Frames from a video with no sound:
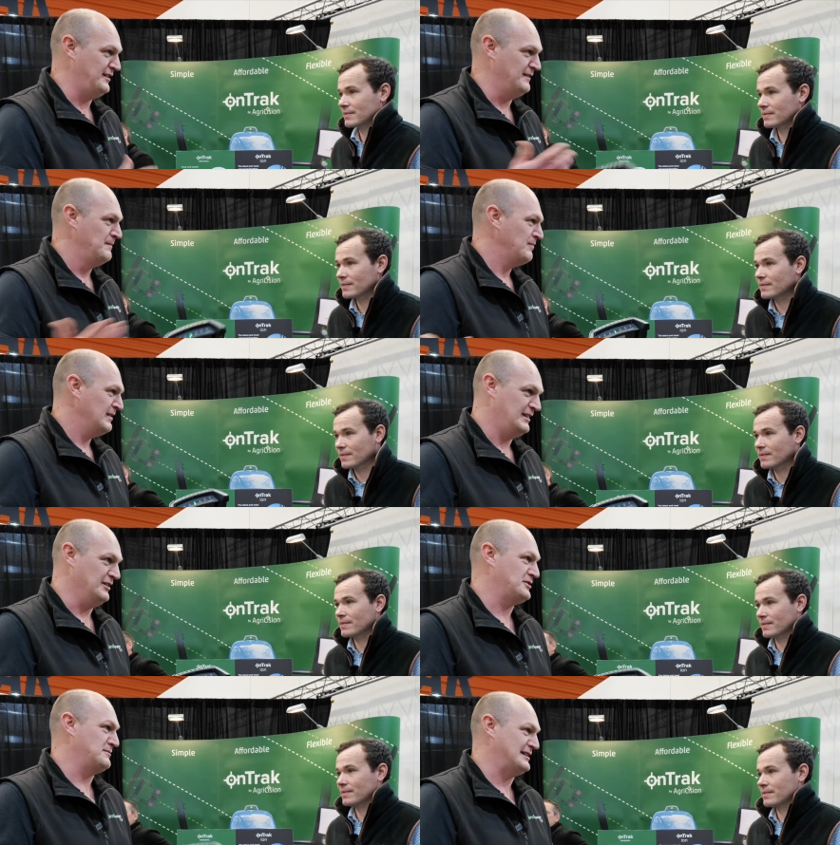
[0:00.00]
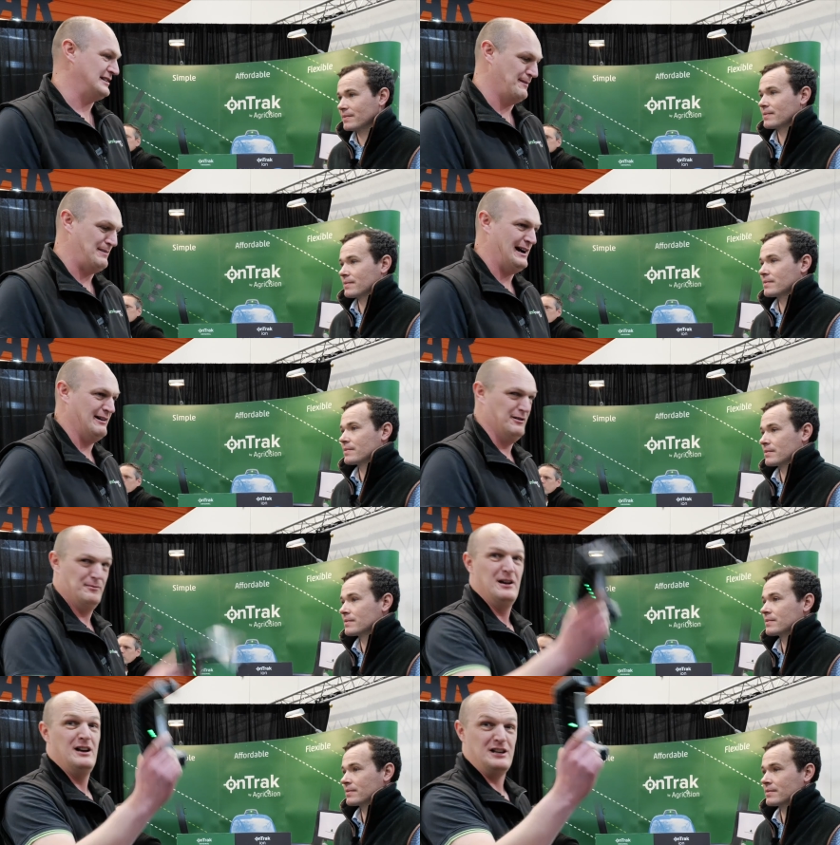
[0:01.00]
Speaker 1: on, they automatically pair
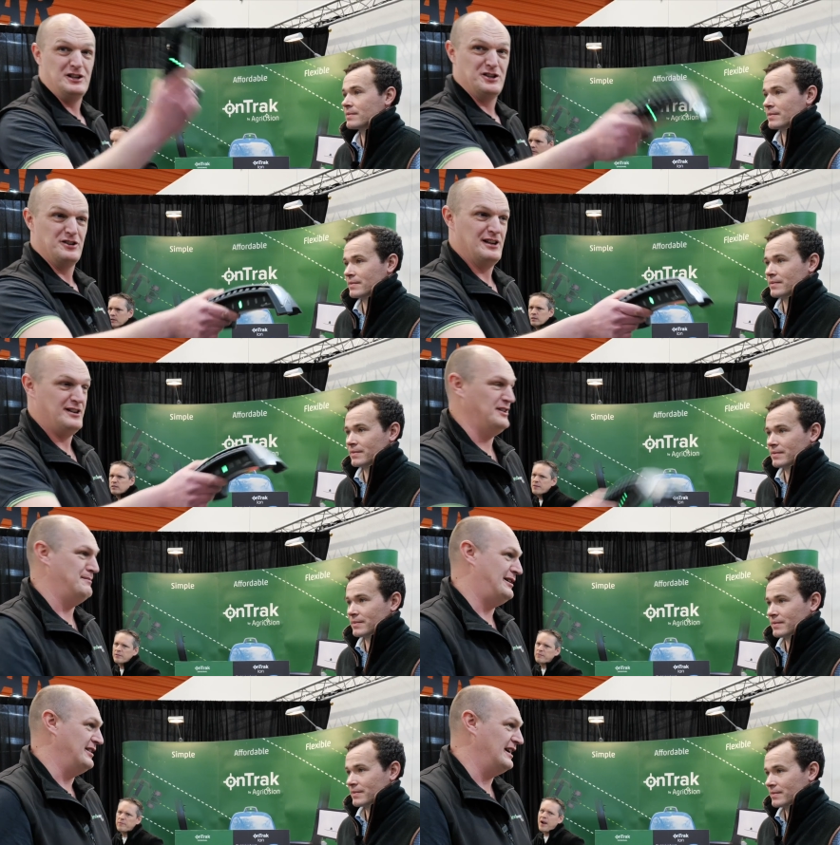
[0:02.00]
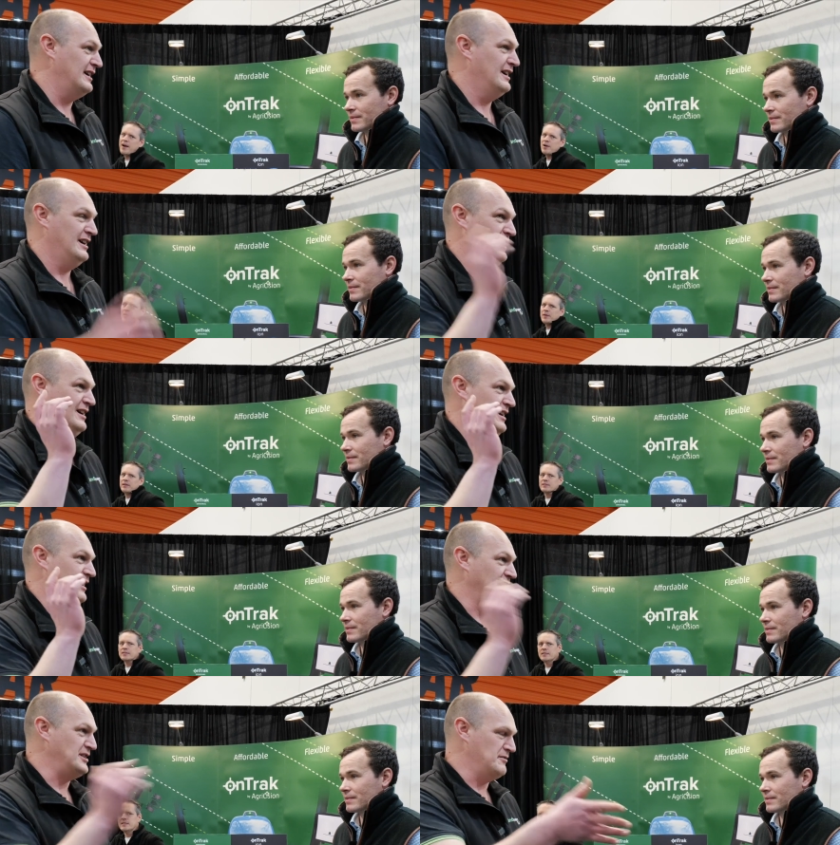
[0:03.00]
up. You chuck that on the bonnet,
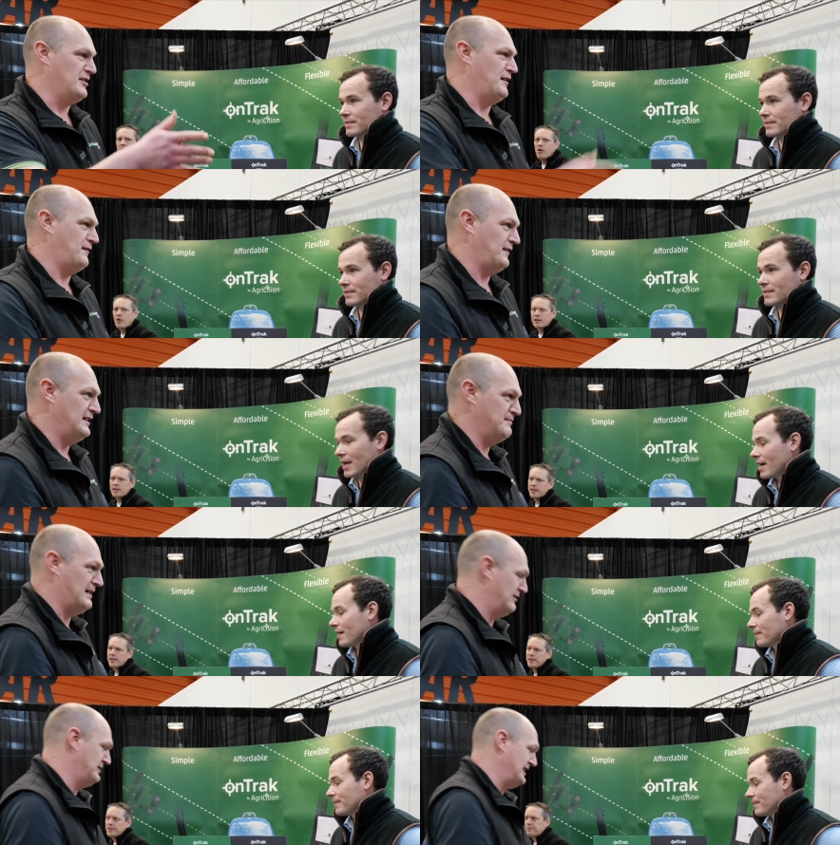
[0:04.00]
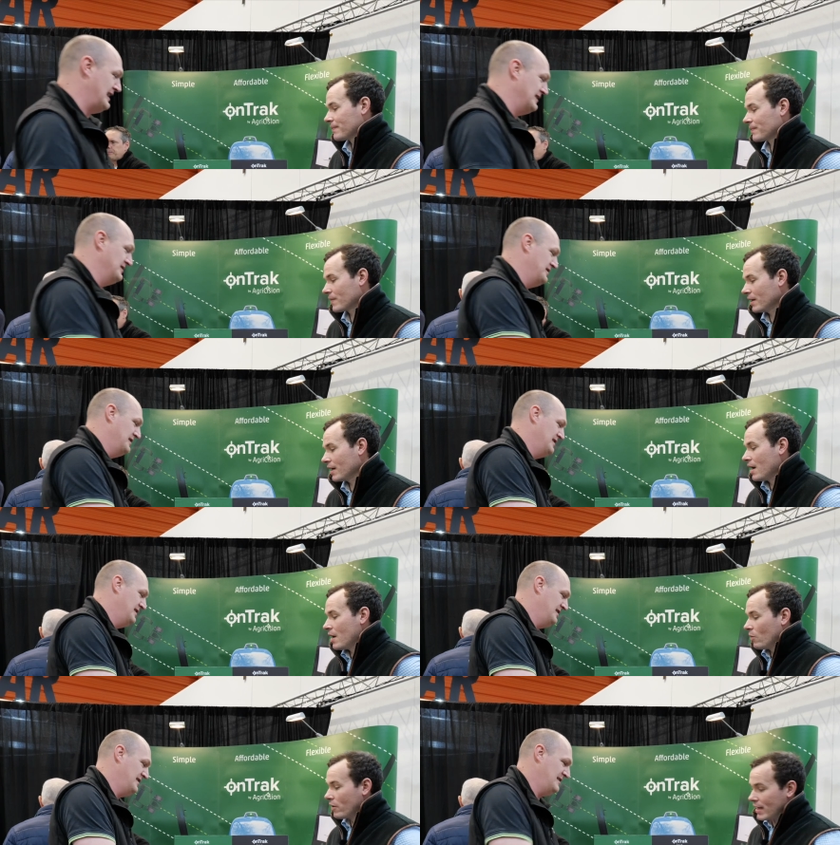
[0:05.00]
and you're off in yeah. a matter of seconds. Yeah.
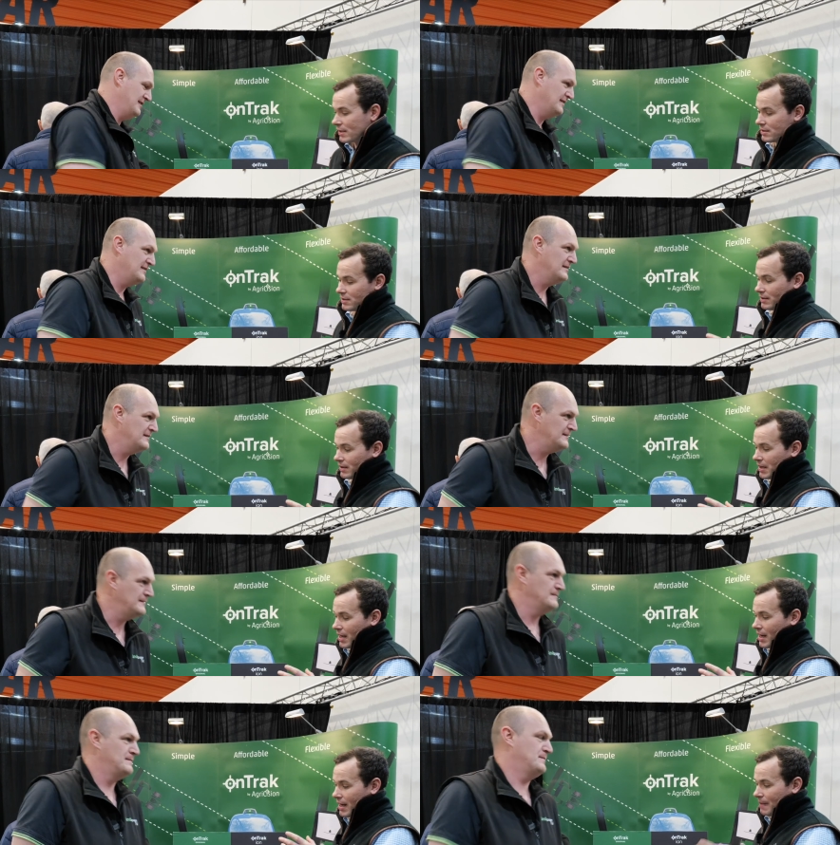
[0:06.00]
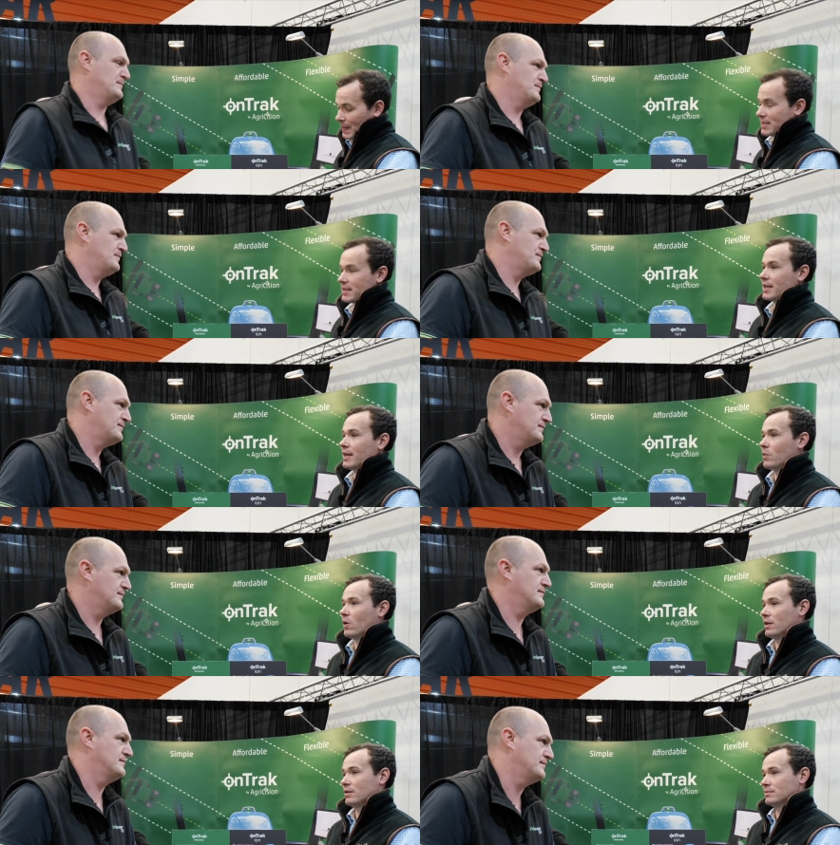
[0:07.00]
Speaker 2: Well, that's uh, basically
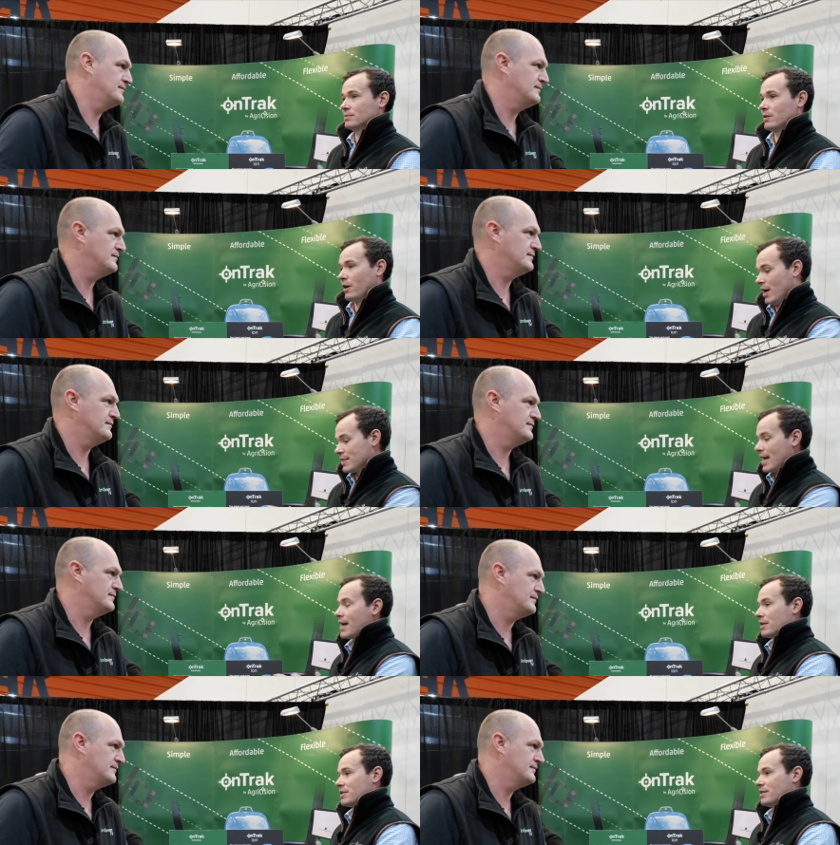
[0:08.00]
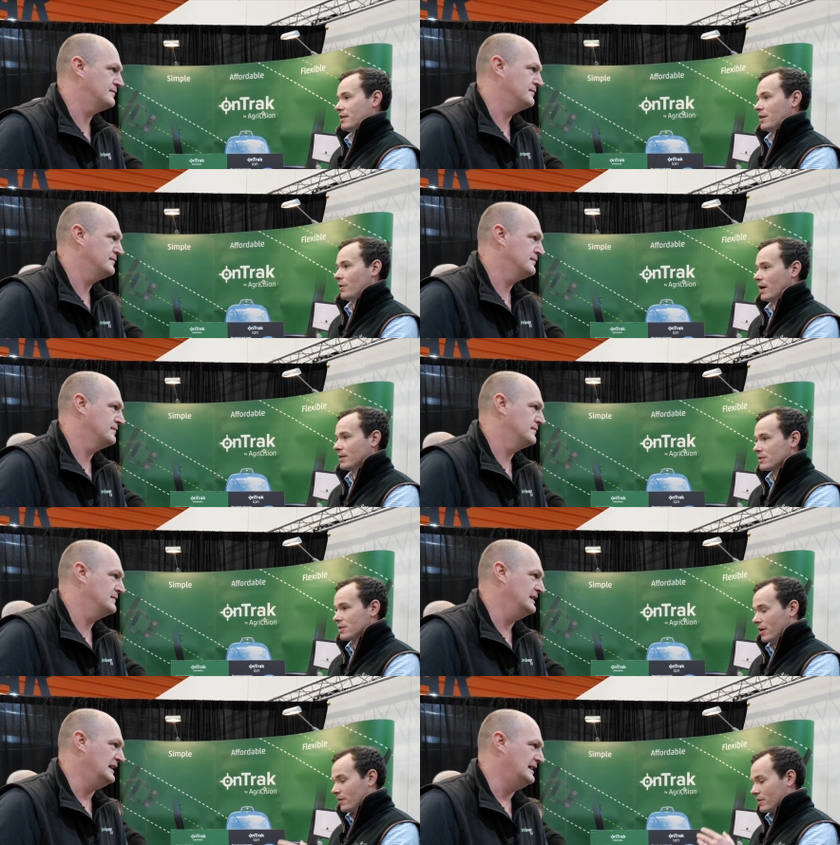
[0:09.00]
what has led us to the new one.
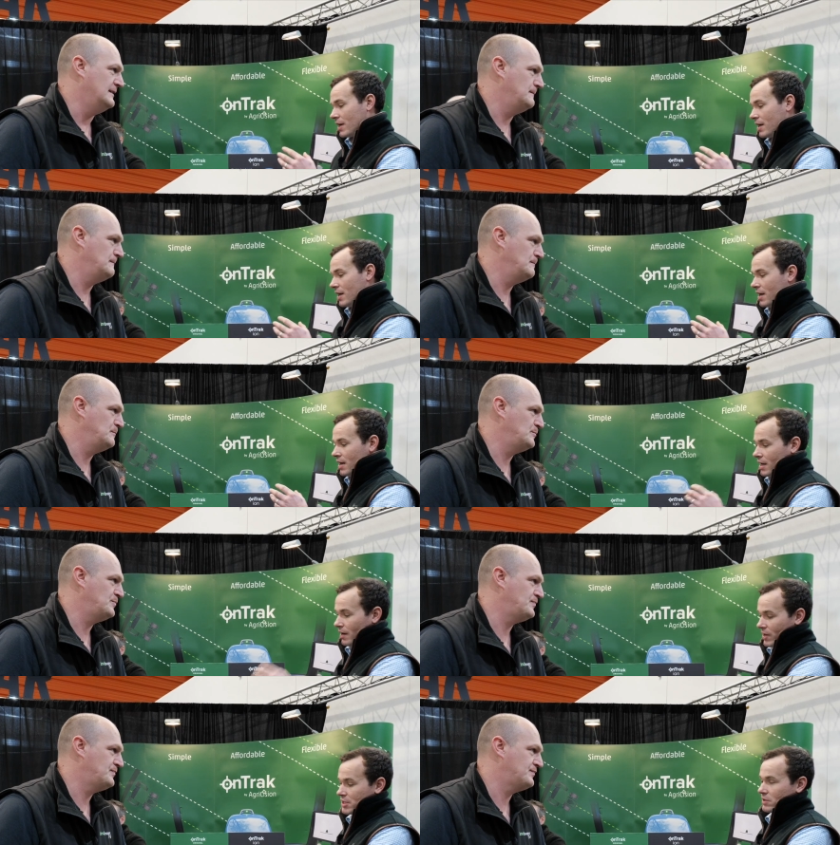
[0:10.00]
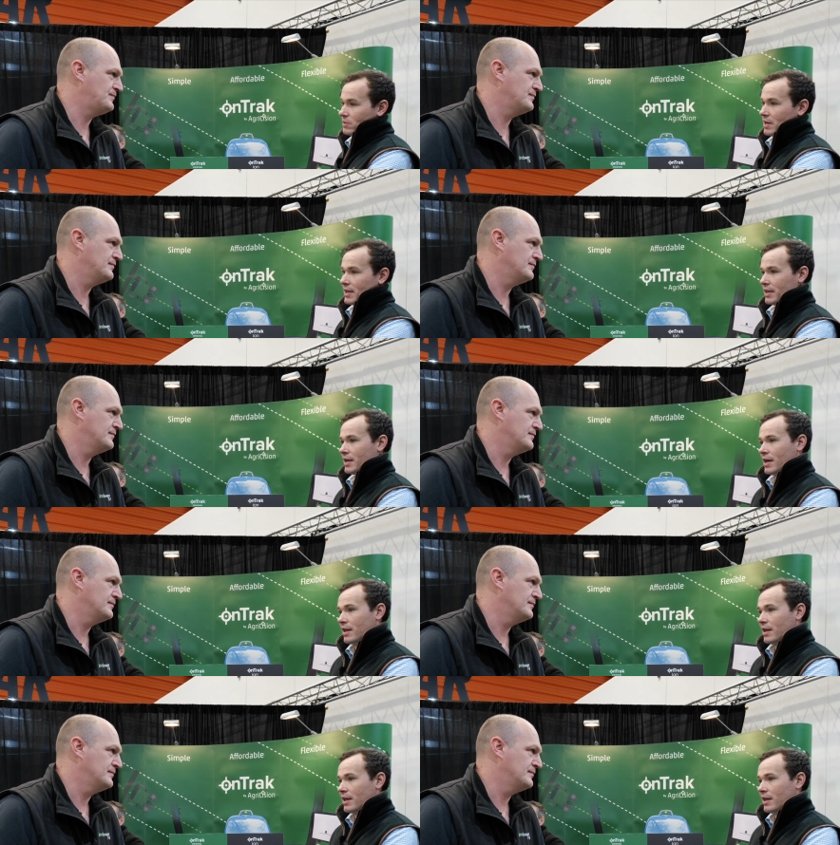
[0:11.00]
So yeah. the original one